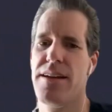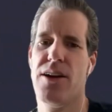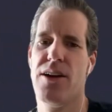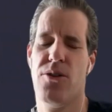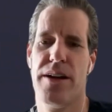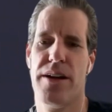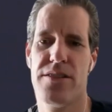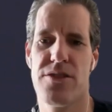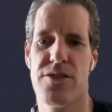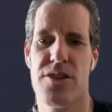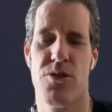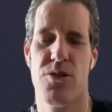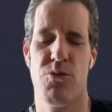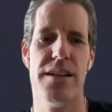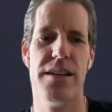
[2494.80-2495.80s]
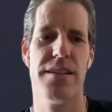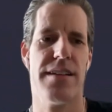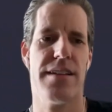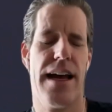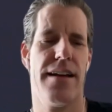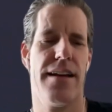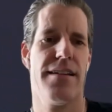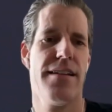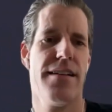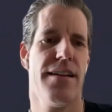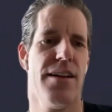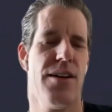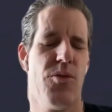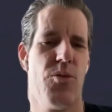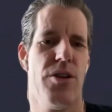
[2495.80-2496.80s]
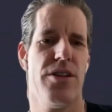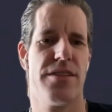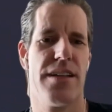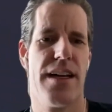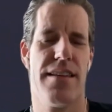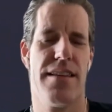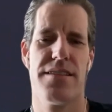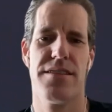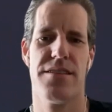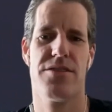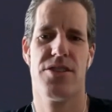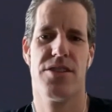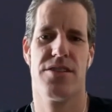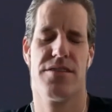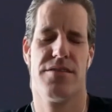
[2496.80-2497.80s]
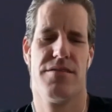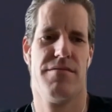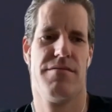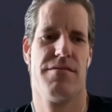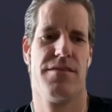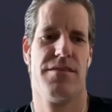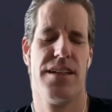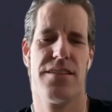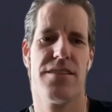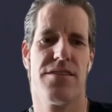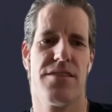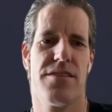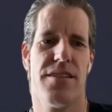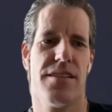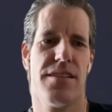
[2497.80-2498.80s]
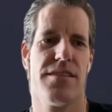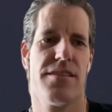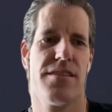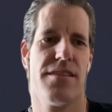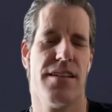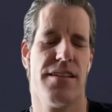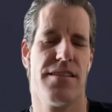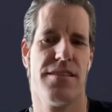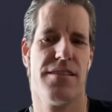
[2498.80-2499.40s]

you know is there a reset where you say this is just this is this is this